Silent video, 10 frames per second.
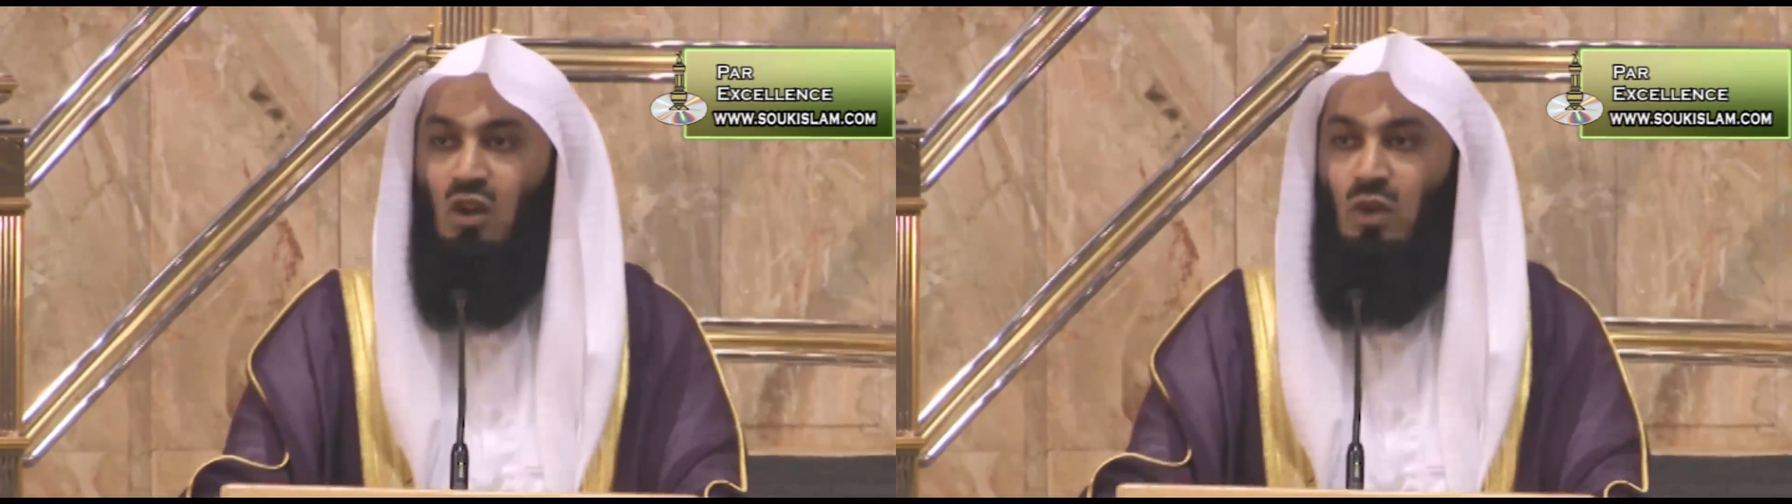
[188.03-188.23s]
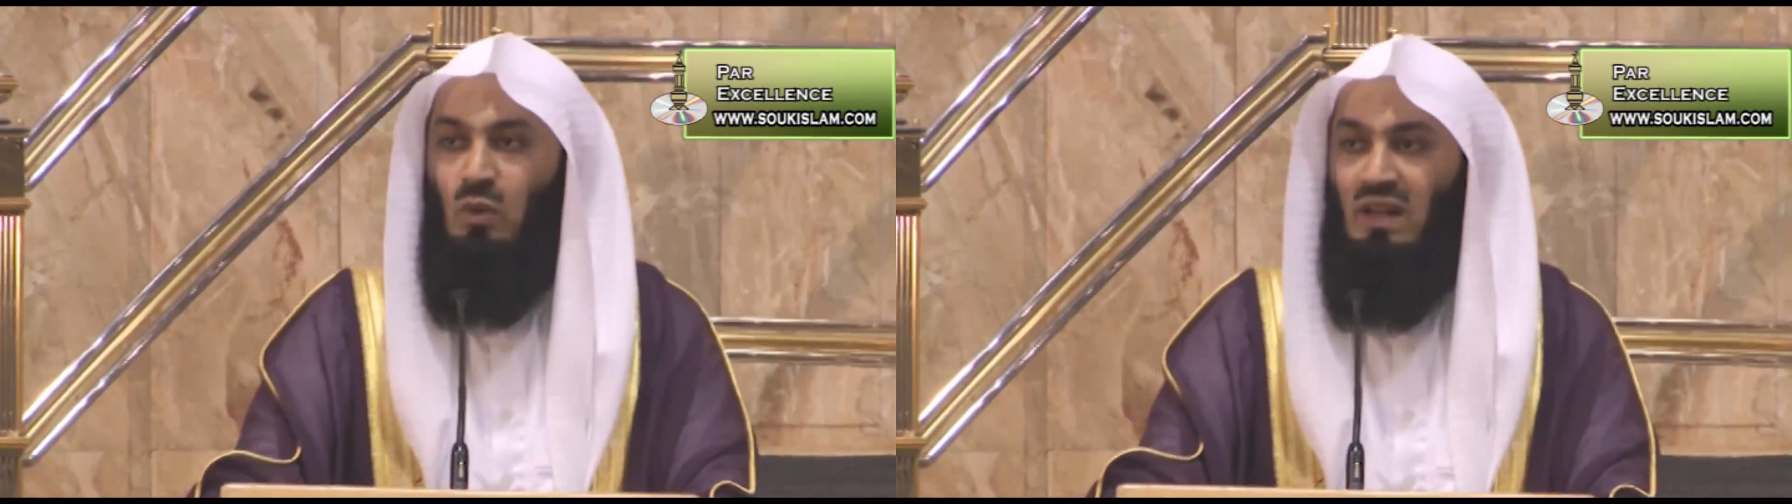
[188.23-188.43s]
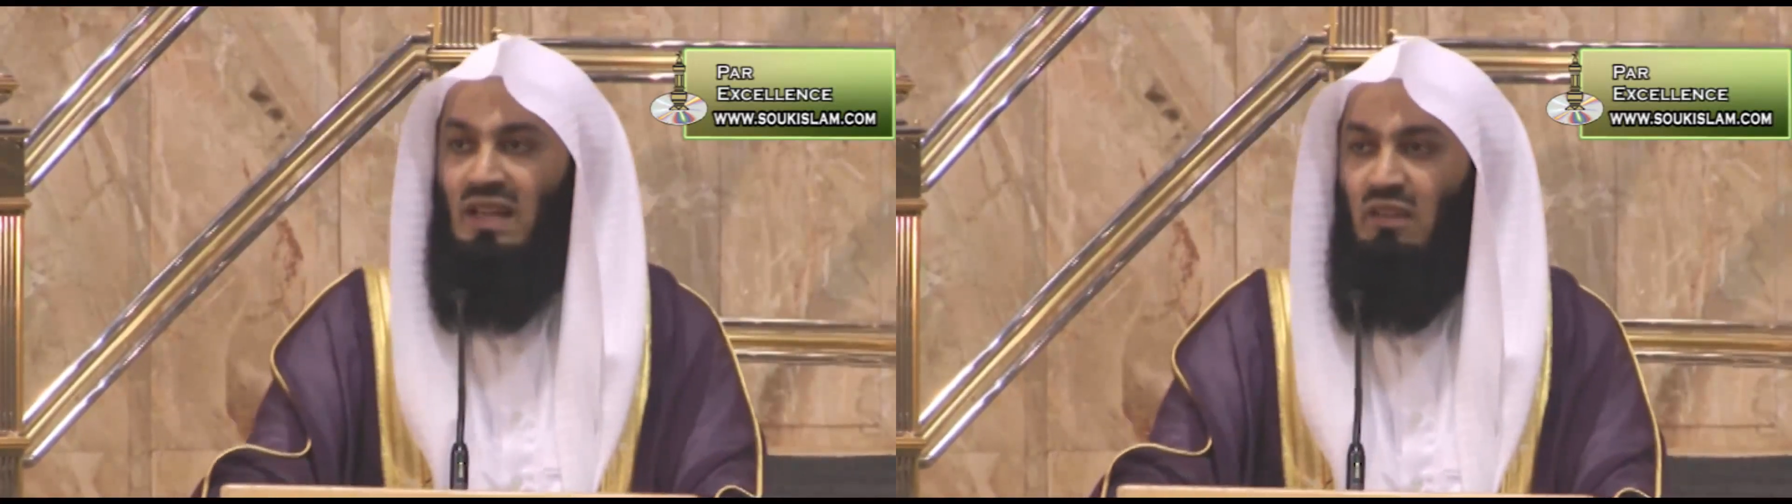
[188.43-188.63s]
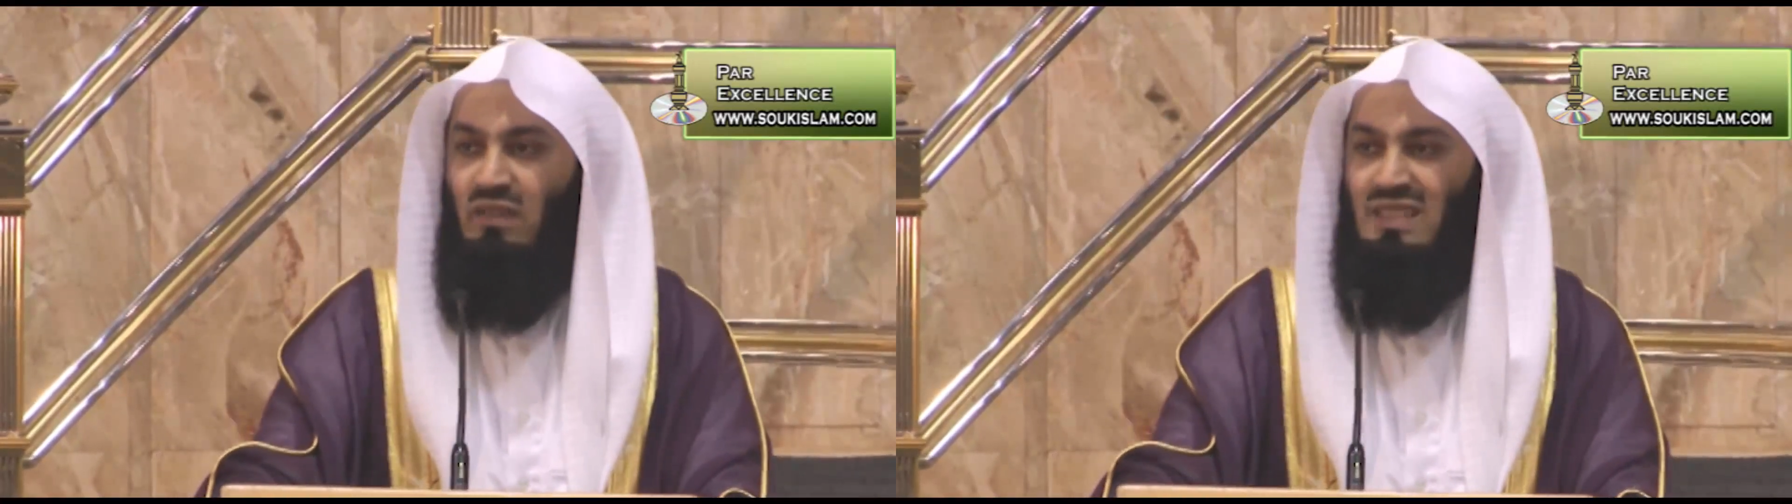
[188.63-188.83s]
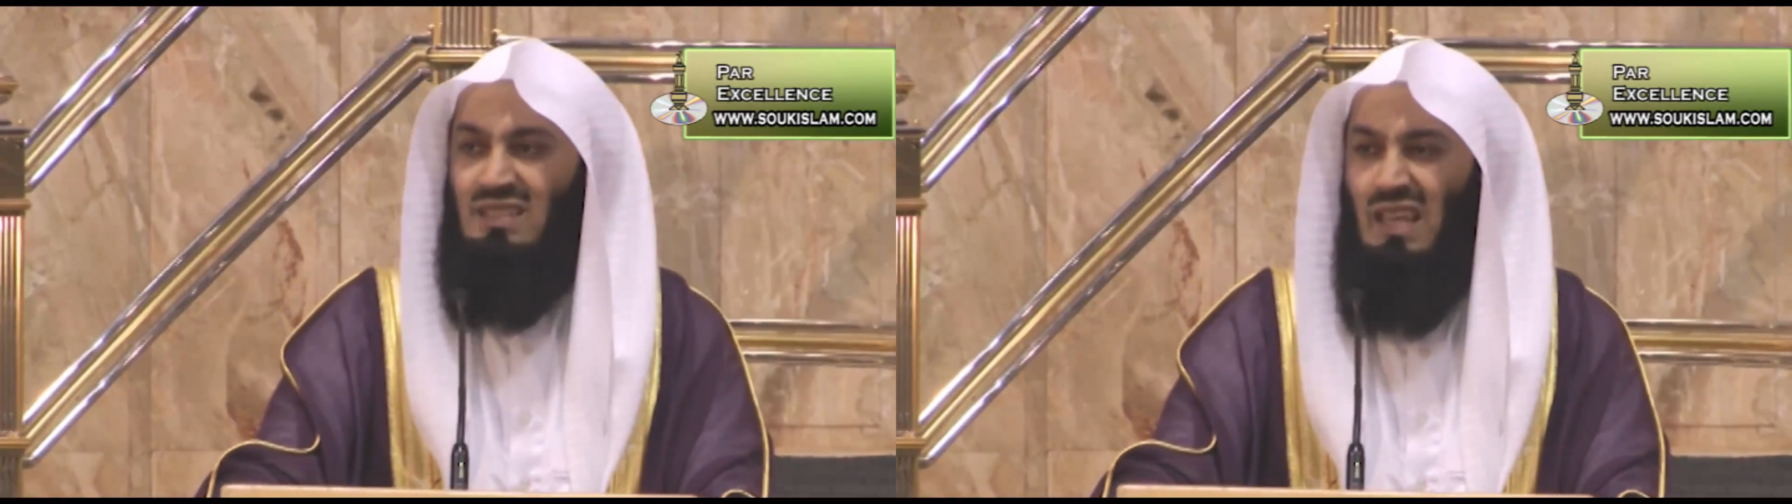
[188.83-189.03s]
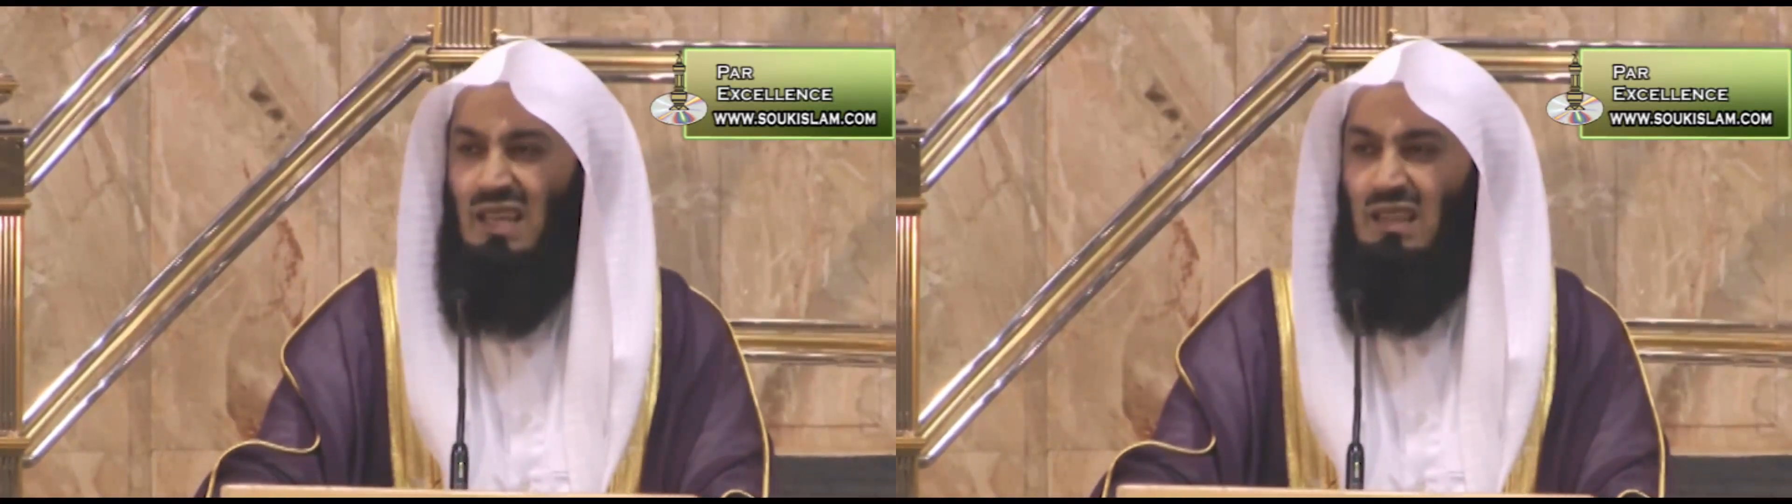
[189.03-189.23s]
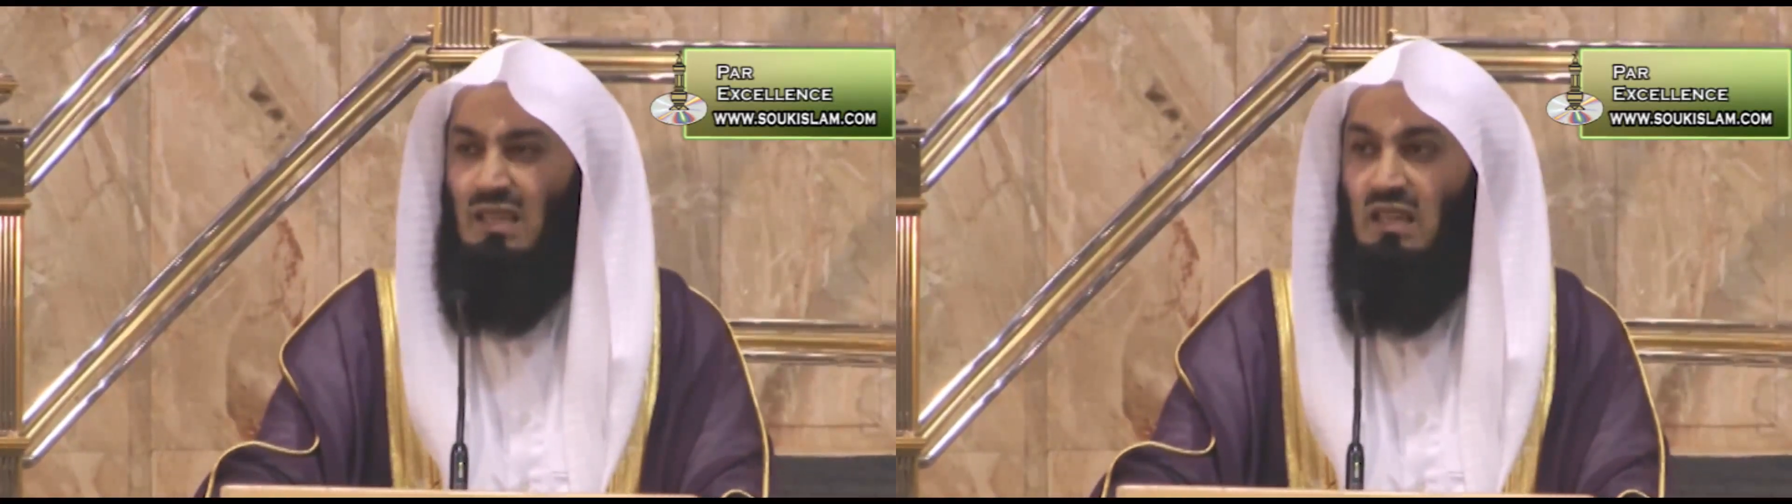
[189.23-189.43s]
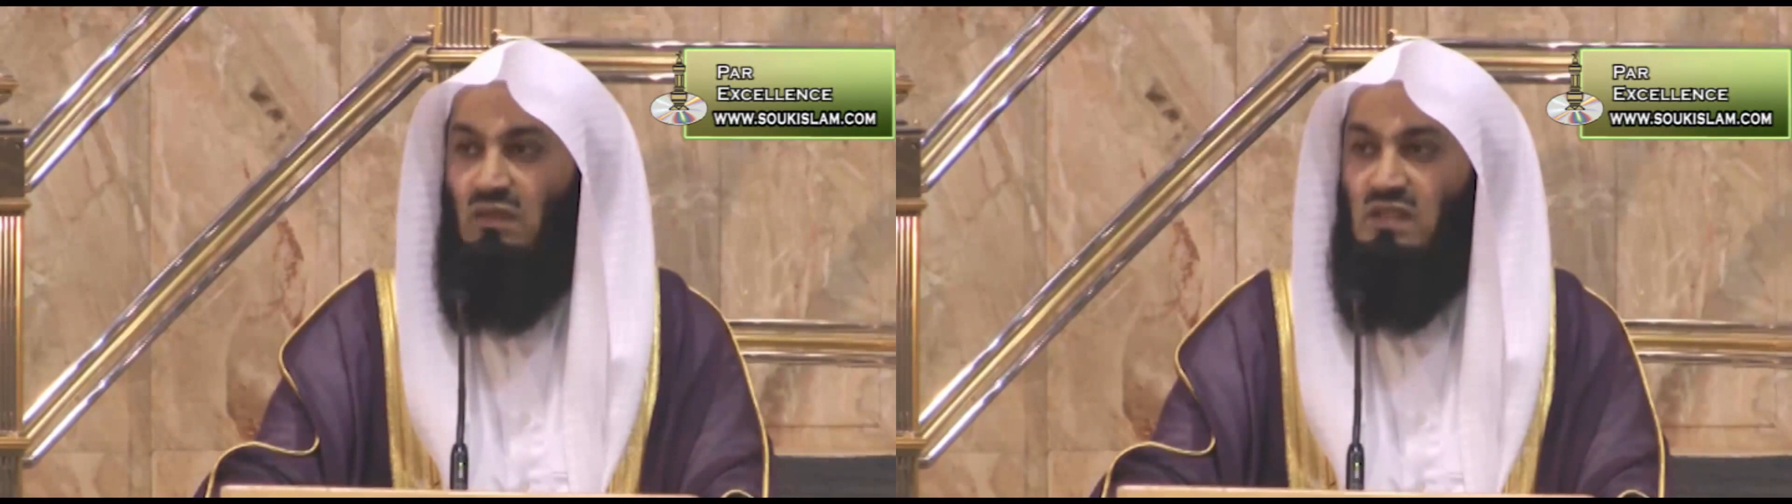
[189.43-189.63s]
we will never take
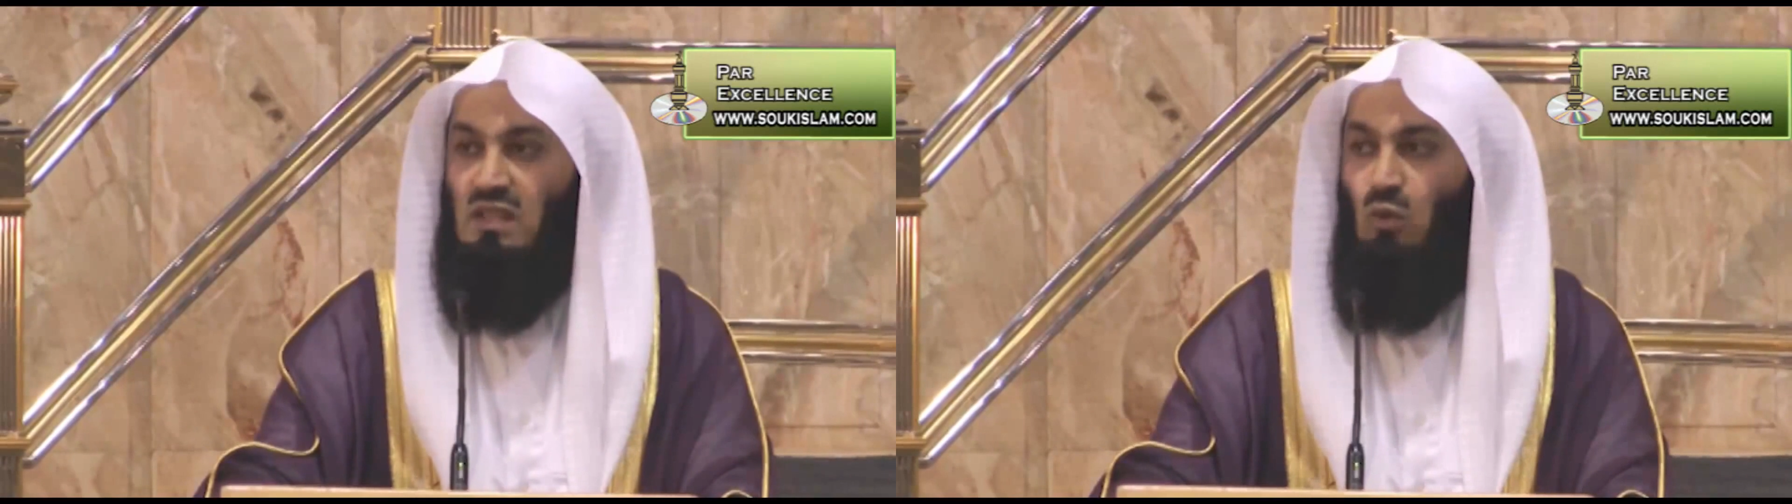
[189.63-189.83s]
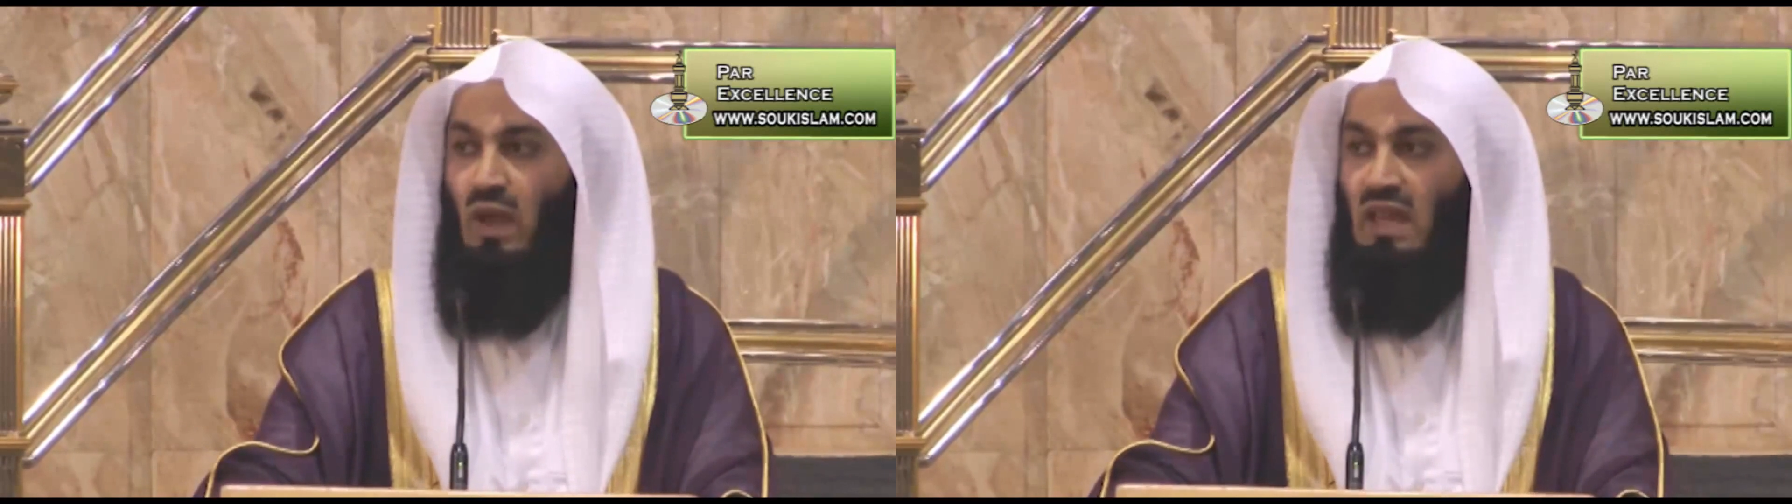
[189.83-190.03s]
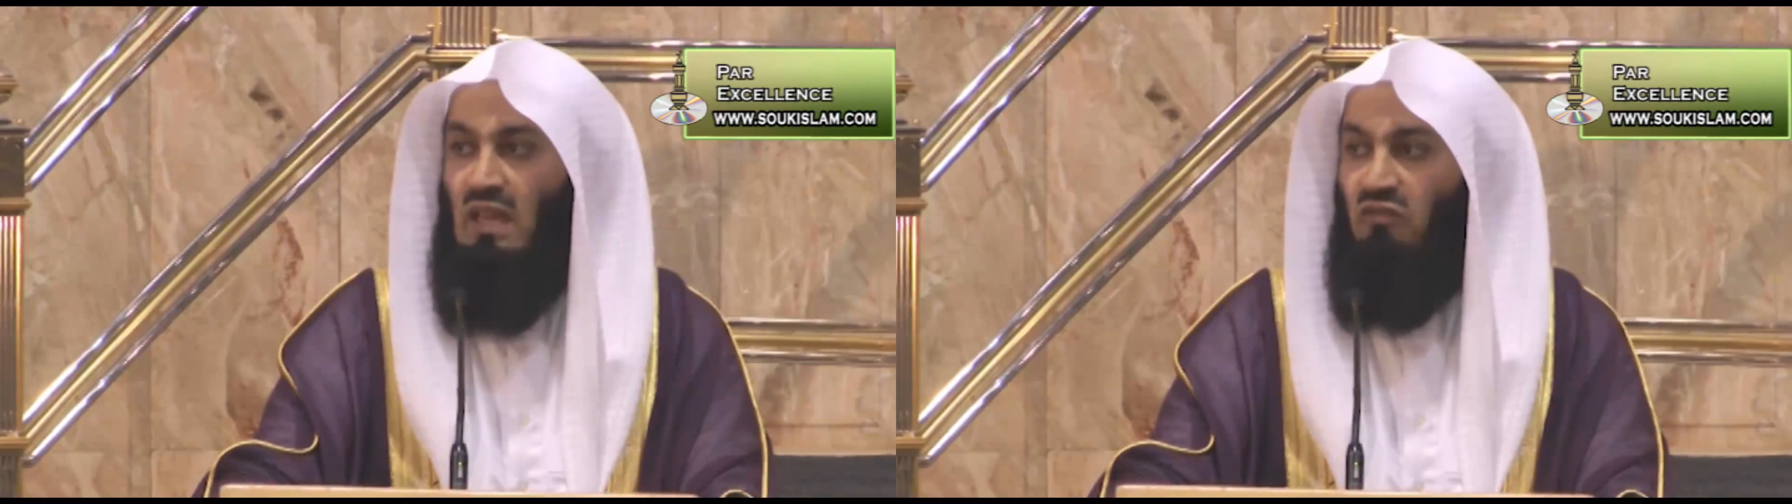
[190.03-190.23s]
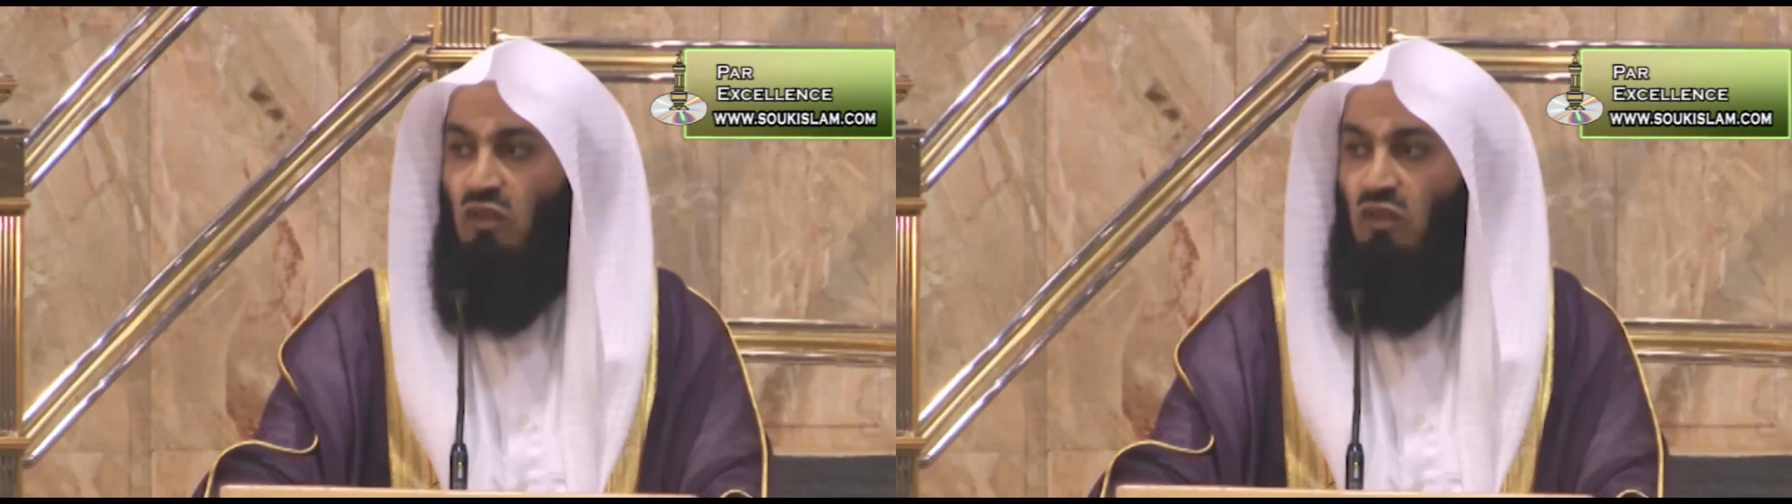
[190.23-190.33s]
the gifts away